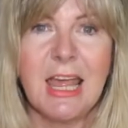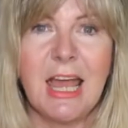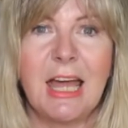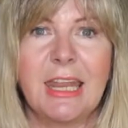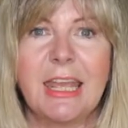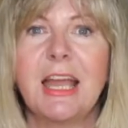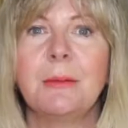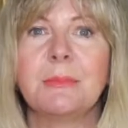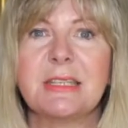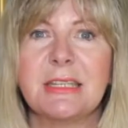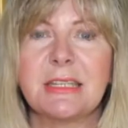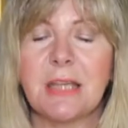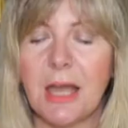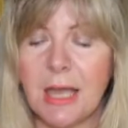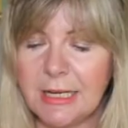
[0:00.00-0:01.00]
And it comes
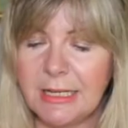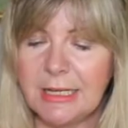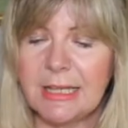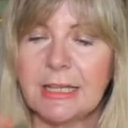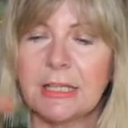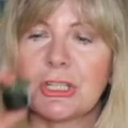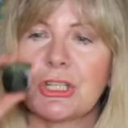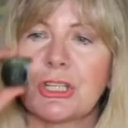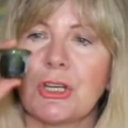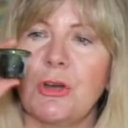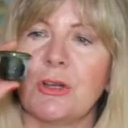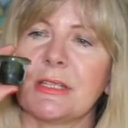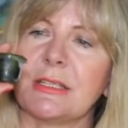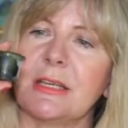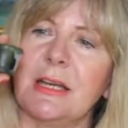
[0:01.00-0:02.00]
in tiny little
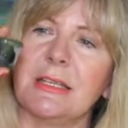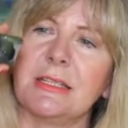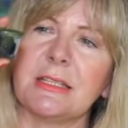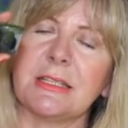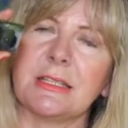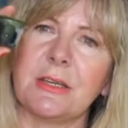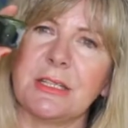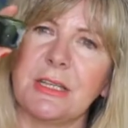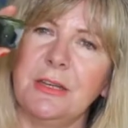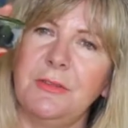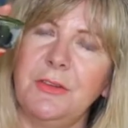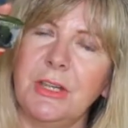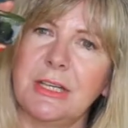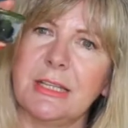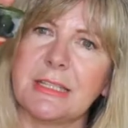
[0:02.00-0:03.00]
shot sizes. So I don't know
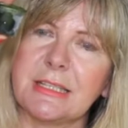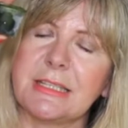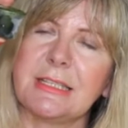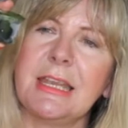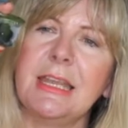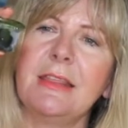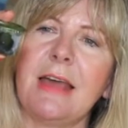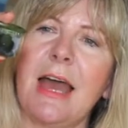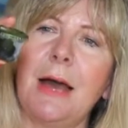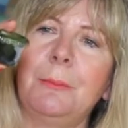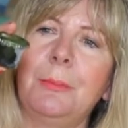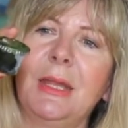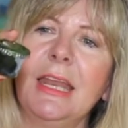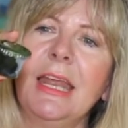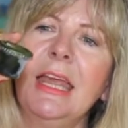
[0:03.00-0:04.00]
if you can see that,
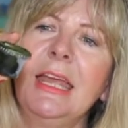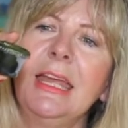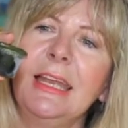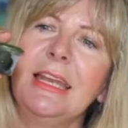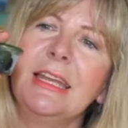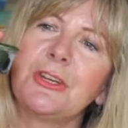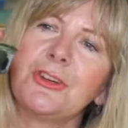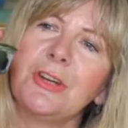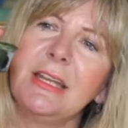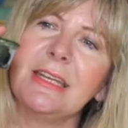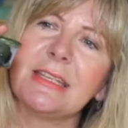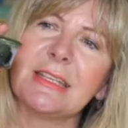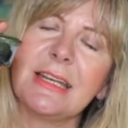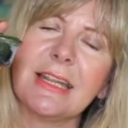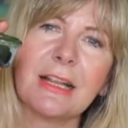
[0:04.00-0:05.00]
but it literally
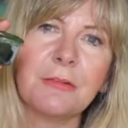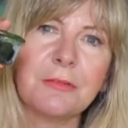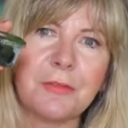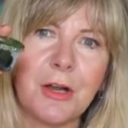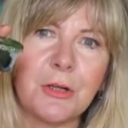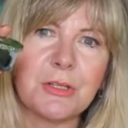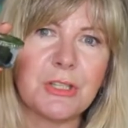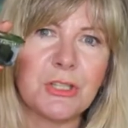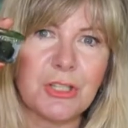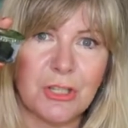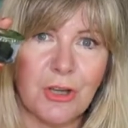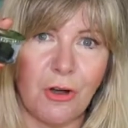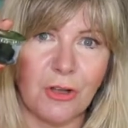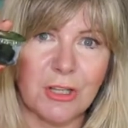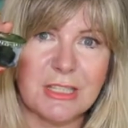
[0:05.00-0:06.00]
is a little frozen
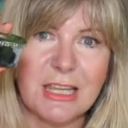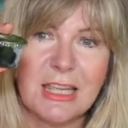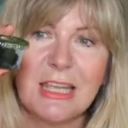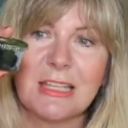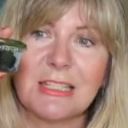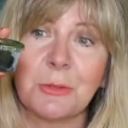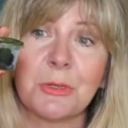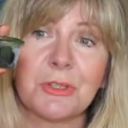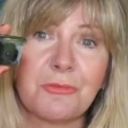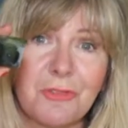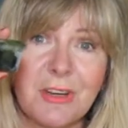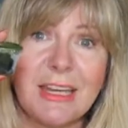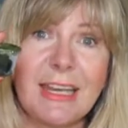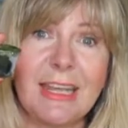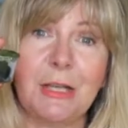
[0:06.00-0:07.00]
shot. So what's
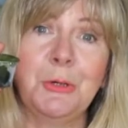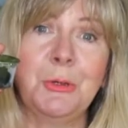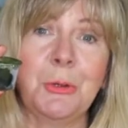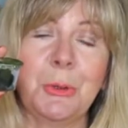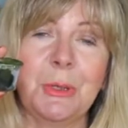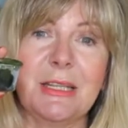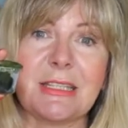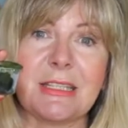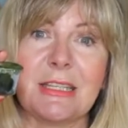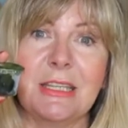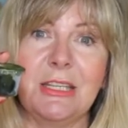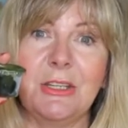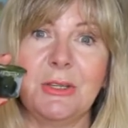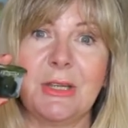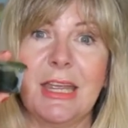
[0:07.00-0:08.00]
really cool is
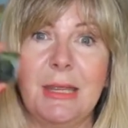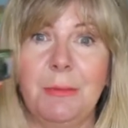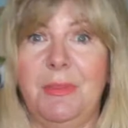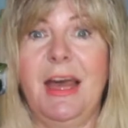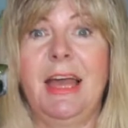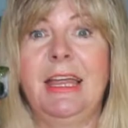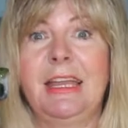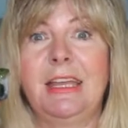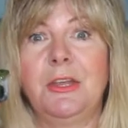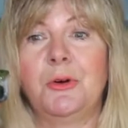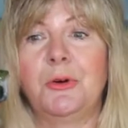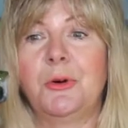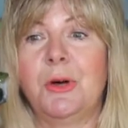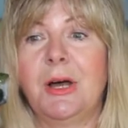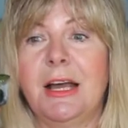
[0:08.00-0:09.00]
that you keep that in
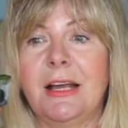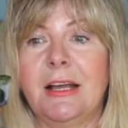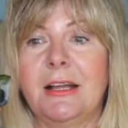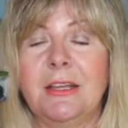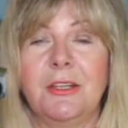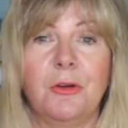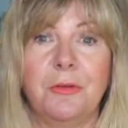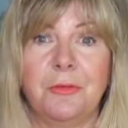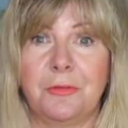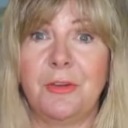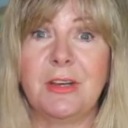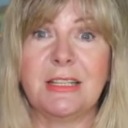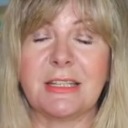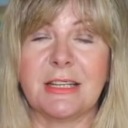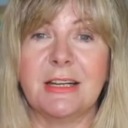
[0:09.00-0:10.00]
your
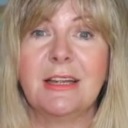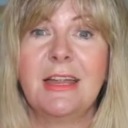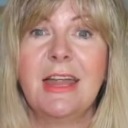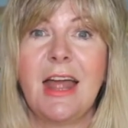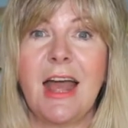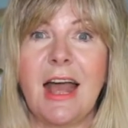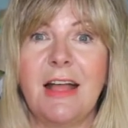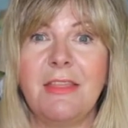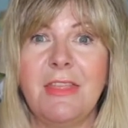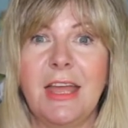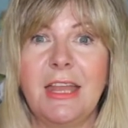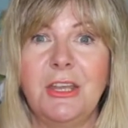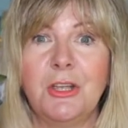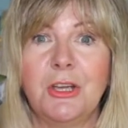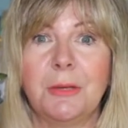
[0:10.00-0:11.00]
freezer, and
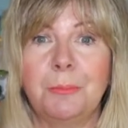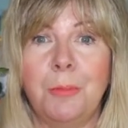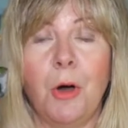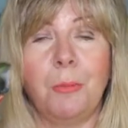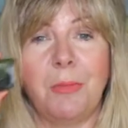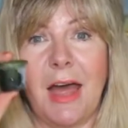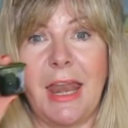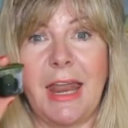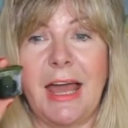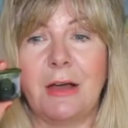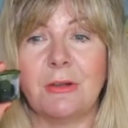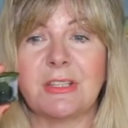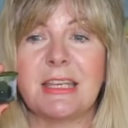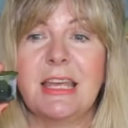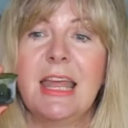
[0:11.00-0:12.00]
then you can pop that
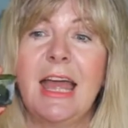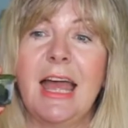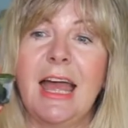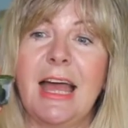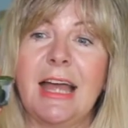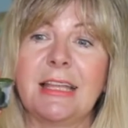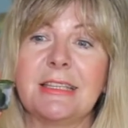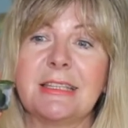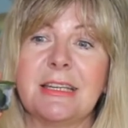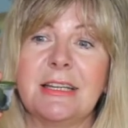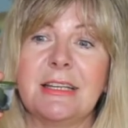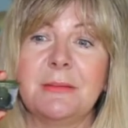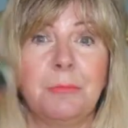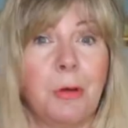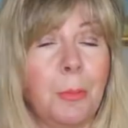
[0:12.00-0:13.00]
out and
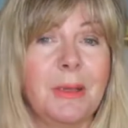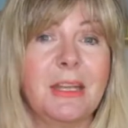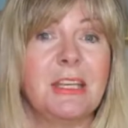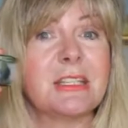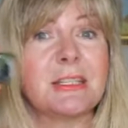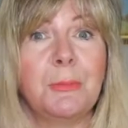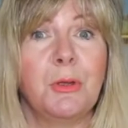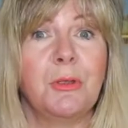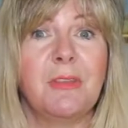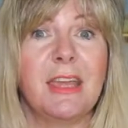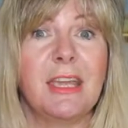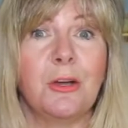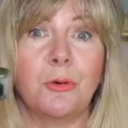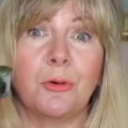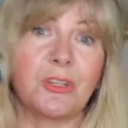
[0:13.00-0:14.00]
pop it in your
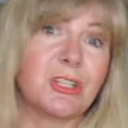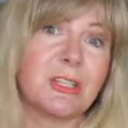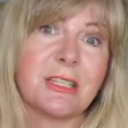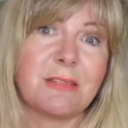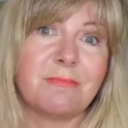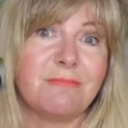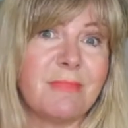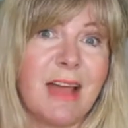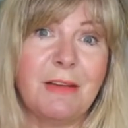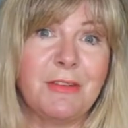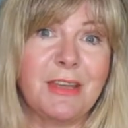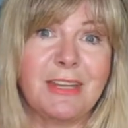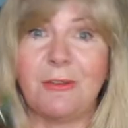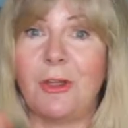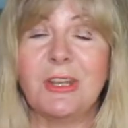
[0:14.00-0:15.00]
smoothie, or just have
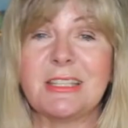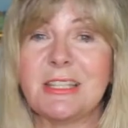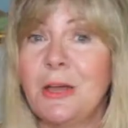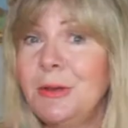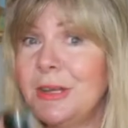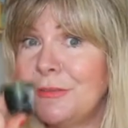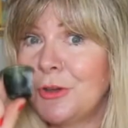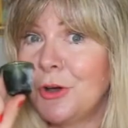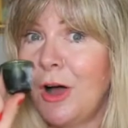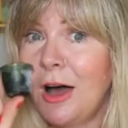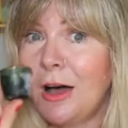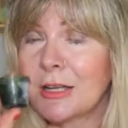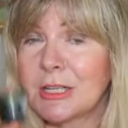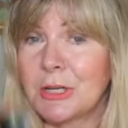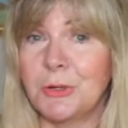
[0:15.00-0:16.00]
it on its own if you're
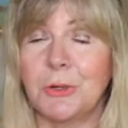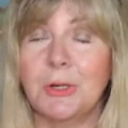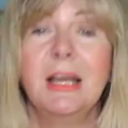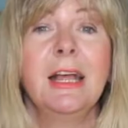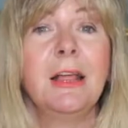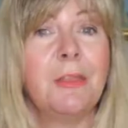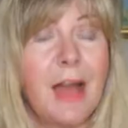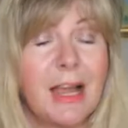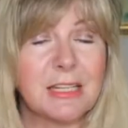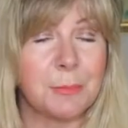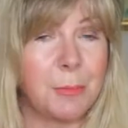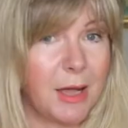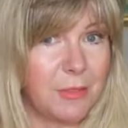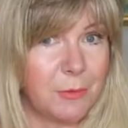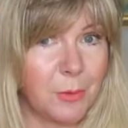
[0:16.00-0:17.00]
hardcore. That,
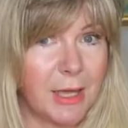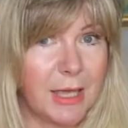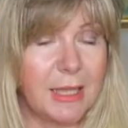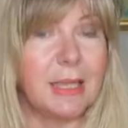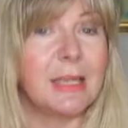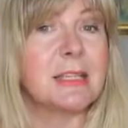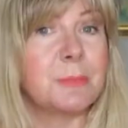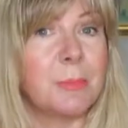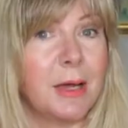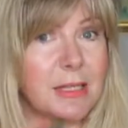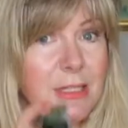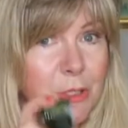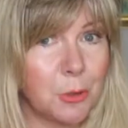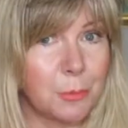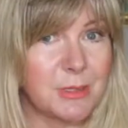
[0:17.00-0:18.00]
by the way, is my
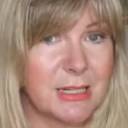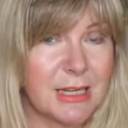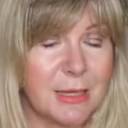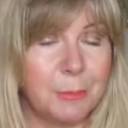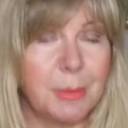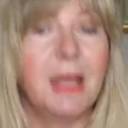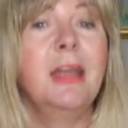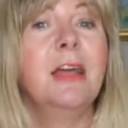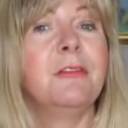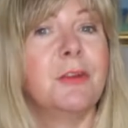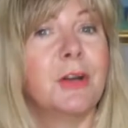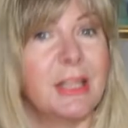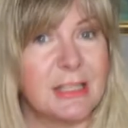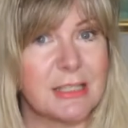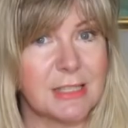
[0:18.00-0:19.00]
top tip
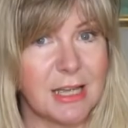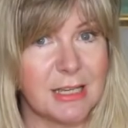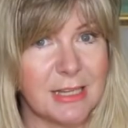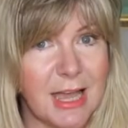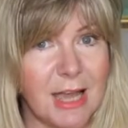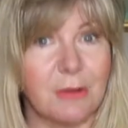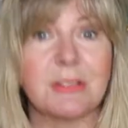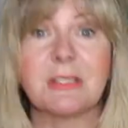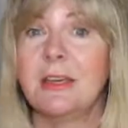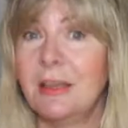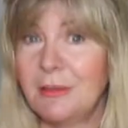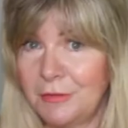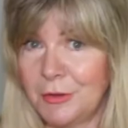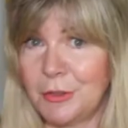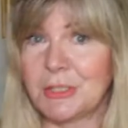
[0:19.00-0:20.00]
for Inside Out.
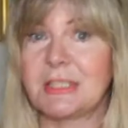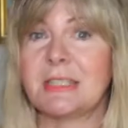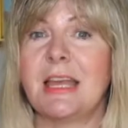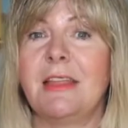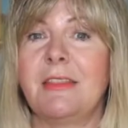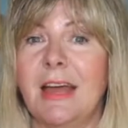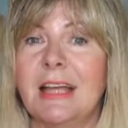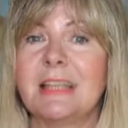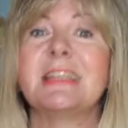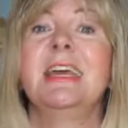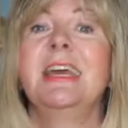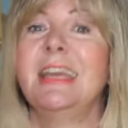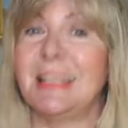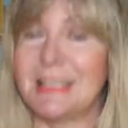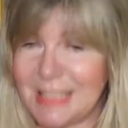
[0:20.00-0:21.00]
Forgot to say that.
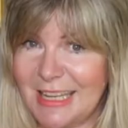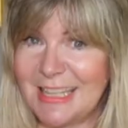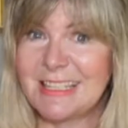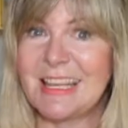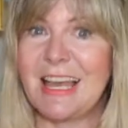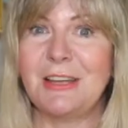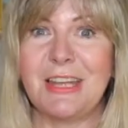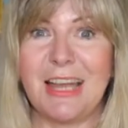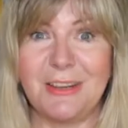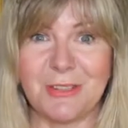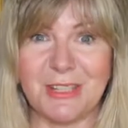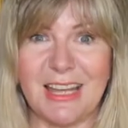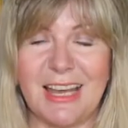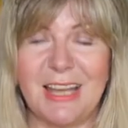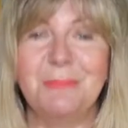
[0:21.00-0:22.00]
It's Inside
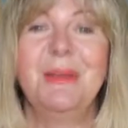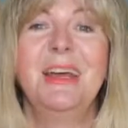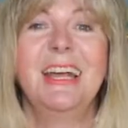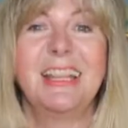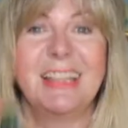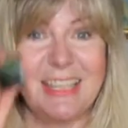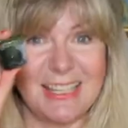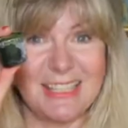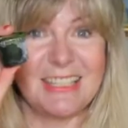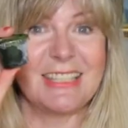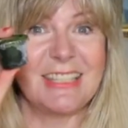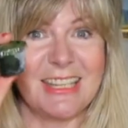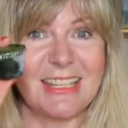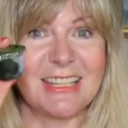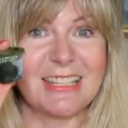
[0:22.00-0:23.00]
Out time. This is
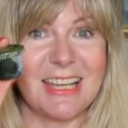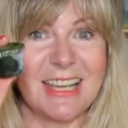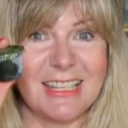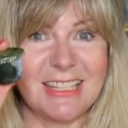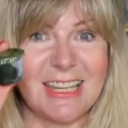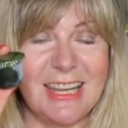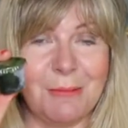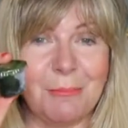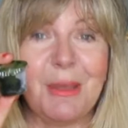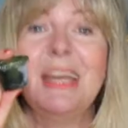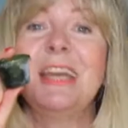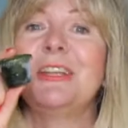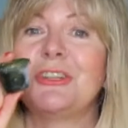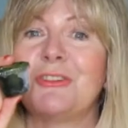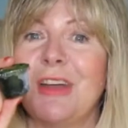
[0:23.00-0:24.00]
the inside tip.
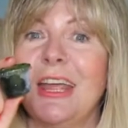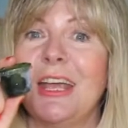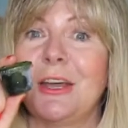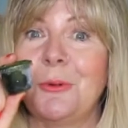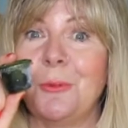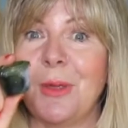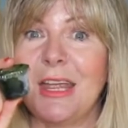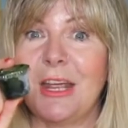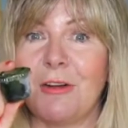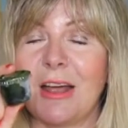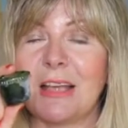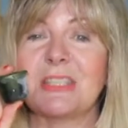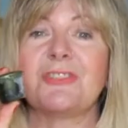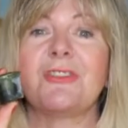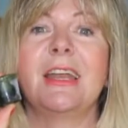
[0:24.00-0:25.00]
Drink
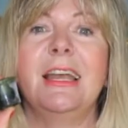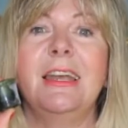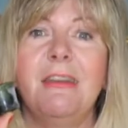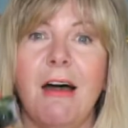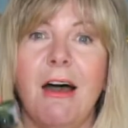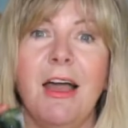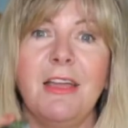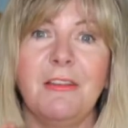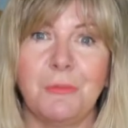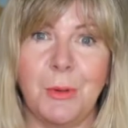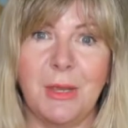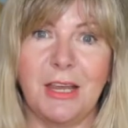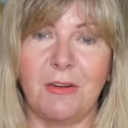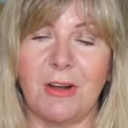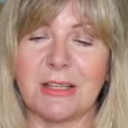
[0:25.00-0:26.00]
wheatgrass. Drink live
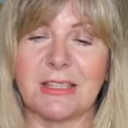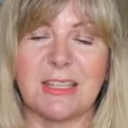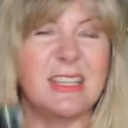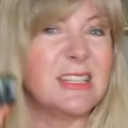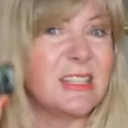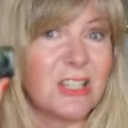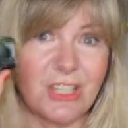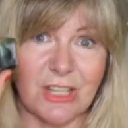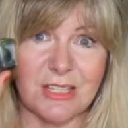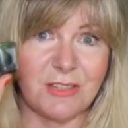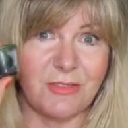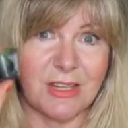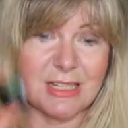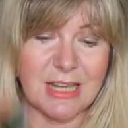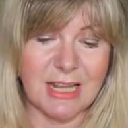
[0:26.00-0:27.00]
wheatgrass. And these are
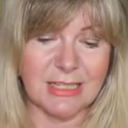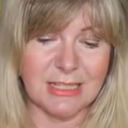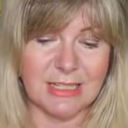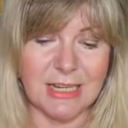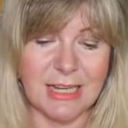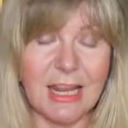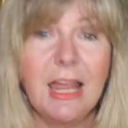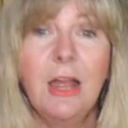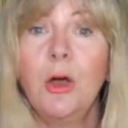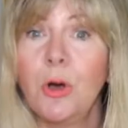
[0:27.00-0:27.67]
just fantastic.